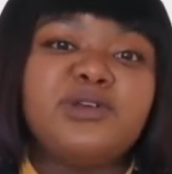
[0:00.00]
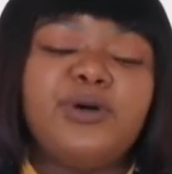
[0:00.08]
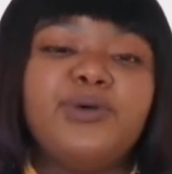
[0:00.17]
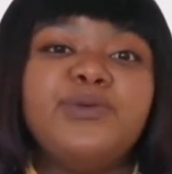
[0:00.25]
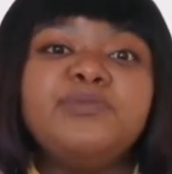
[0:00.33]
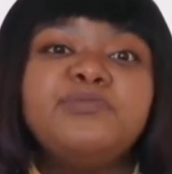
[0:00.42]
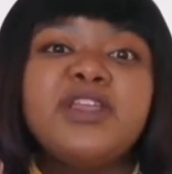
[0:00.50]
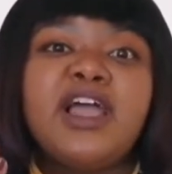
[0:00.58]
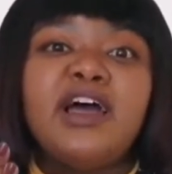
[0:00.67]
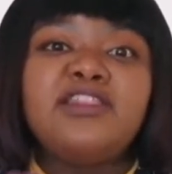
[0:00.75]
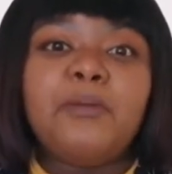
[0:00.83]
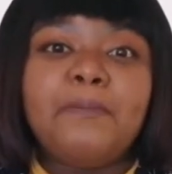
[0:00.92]
So
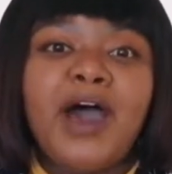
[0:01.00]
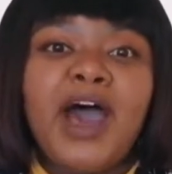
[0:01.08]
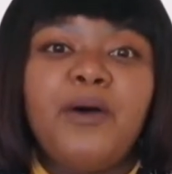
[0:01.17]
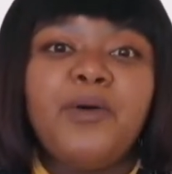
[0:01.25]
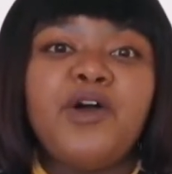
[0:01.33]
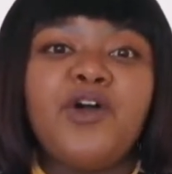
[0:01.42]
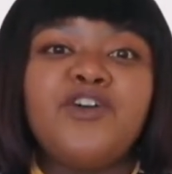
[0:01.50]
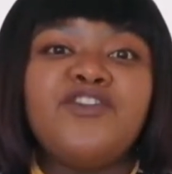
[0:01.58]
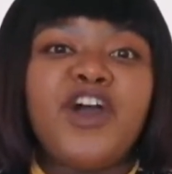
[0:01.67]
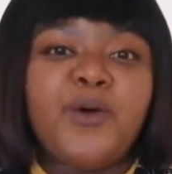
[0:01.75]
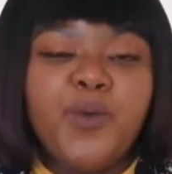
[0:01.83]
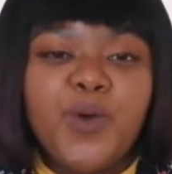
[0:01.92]
the power of
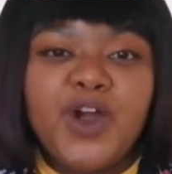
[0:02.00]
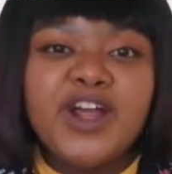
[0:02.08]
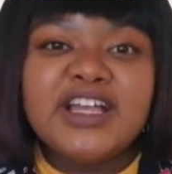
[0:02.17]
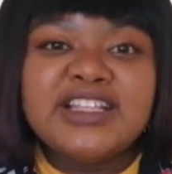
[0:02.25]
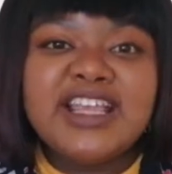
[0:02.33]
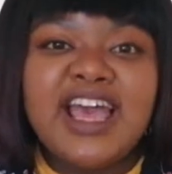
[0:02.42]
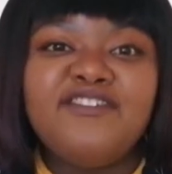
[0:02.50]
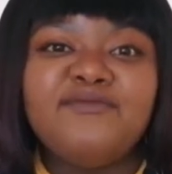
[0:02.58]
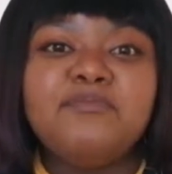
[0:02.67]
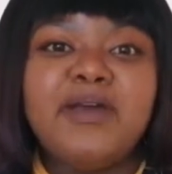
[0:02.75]
her words have